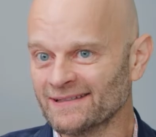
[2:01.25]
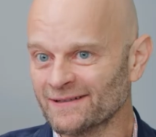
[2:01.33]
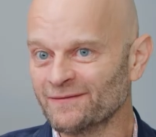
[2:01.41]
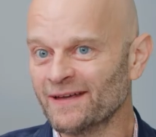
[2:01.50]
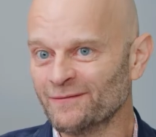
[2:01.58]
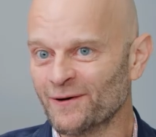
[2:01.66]

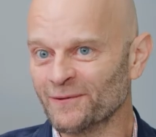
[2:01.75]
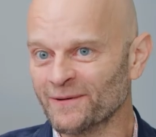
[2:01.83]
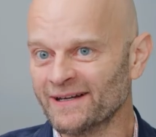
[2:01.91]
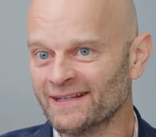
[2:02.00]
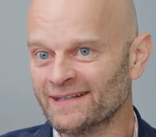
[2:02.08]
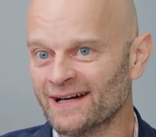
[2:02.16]
if they've
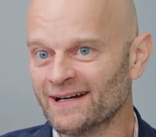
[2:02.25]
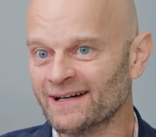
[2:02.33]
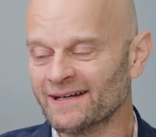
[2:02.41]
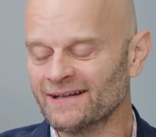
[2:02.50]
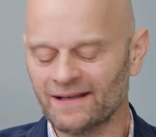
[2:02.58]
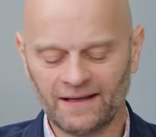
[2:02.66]
already
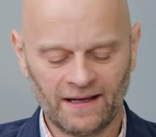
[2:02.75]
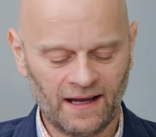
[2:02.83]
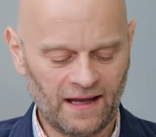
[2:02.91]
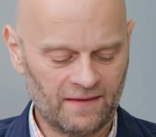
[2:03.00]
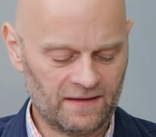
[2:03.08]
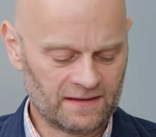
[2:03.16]
died.
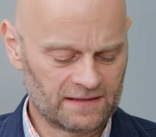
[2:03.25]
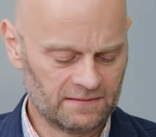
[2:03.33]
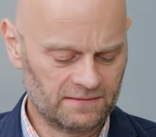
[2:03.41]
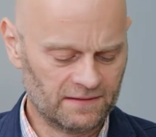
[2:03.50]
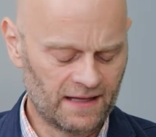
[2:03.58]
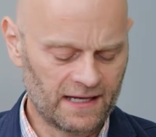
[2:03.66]
And this
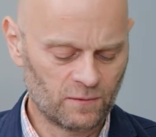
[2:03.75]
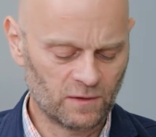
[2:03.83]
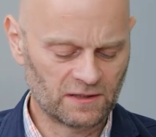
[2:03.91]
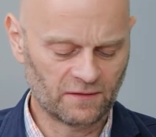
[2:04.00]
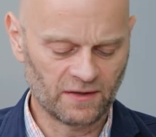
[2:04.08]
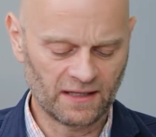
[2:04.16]

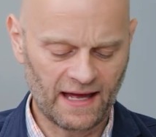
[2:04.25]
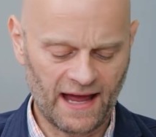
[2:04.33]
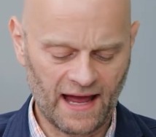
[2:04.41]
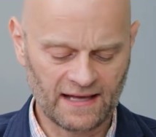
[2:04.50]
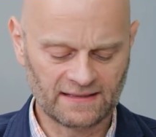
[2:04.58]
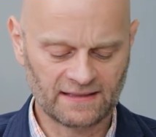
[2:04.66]
language of
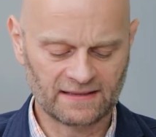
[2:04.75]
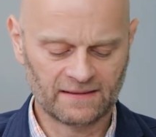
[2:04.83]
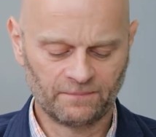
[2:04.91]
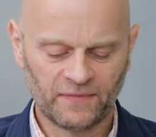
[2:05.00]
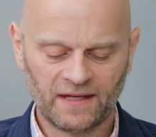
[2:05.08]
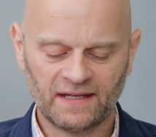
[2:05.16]
alas is
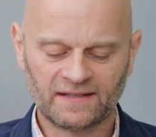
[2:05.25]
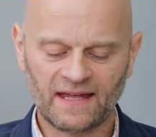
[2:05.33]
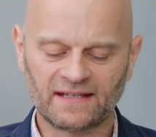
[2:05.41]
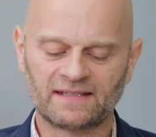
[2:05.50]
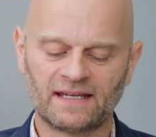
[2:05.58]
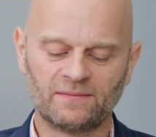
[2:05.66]

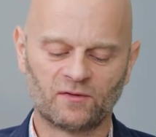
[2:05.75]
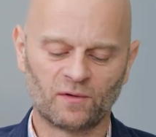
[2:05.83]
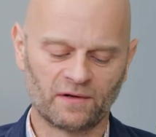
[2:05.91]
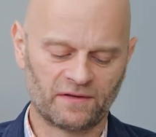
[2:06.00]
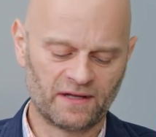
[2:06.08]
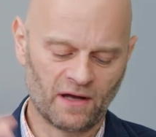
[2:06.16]
that same
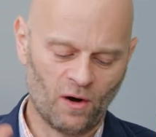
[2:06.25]
sort of thing.